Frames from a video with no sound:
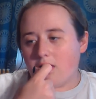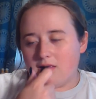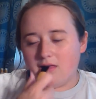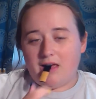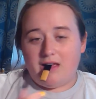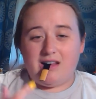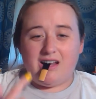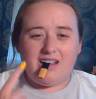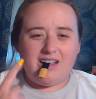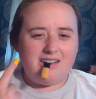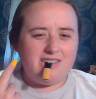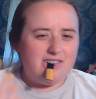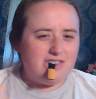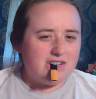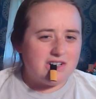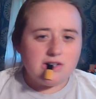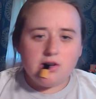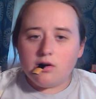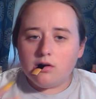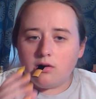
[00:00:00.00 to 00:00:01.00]
And I can
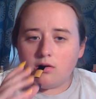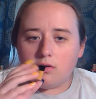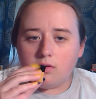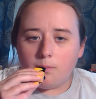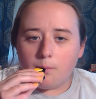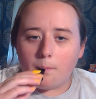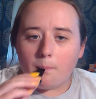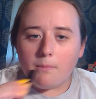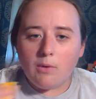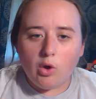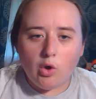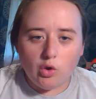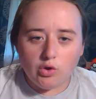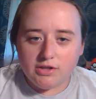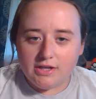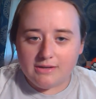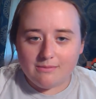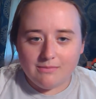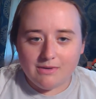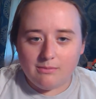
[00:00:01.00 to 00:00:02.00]
just hold
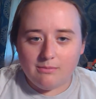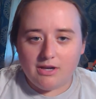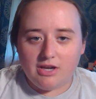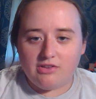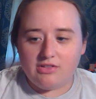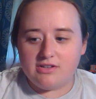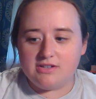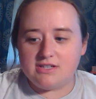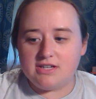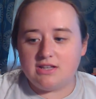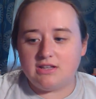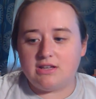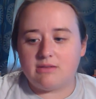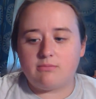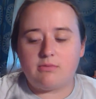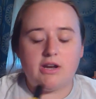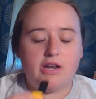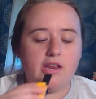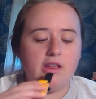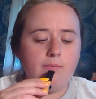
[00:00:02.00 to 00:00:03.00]
it in my mouth until I'm
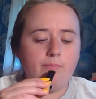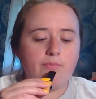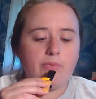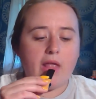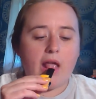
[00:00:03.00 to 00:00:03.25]
ready.